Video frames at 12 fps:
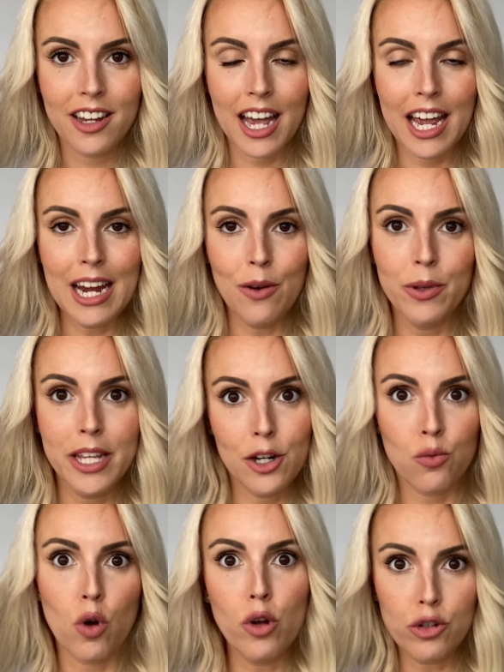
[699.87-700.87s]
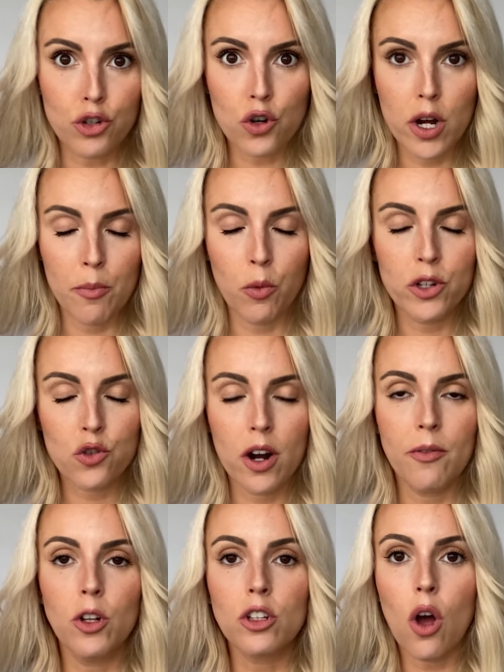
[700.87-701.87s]
Okay, we did a road trip. We
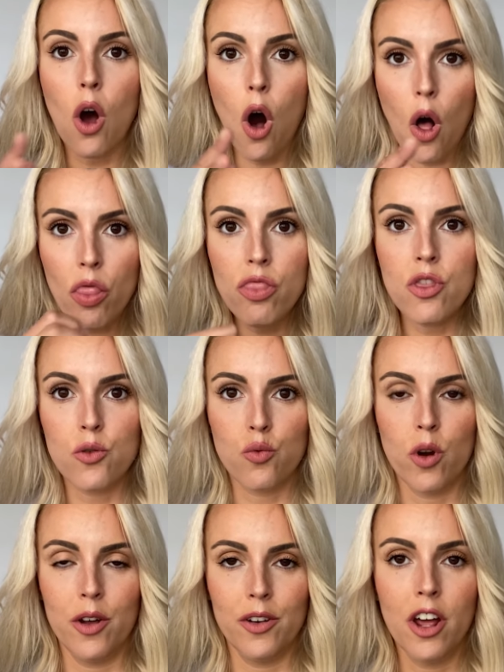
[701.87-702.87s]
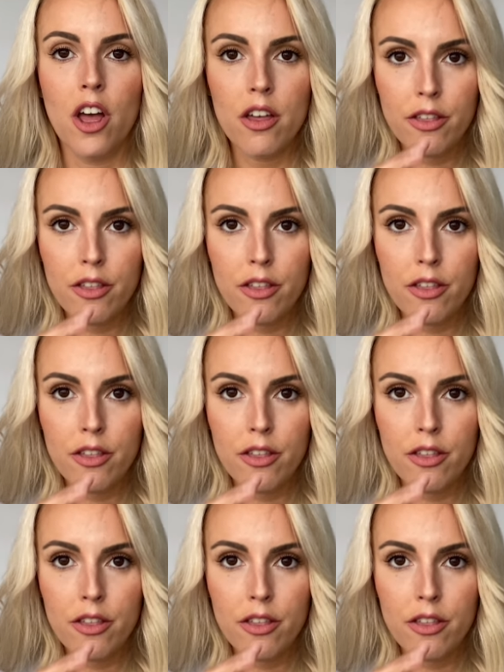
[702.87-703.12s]
traveled on the road,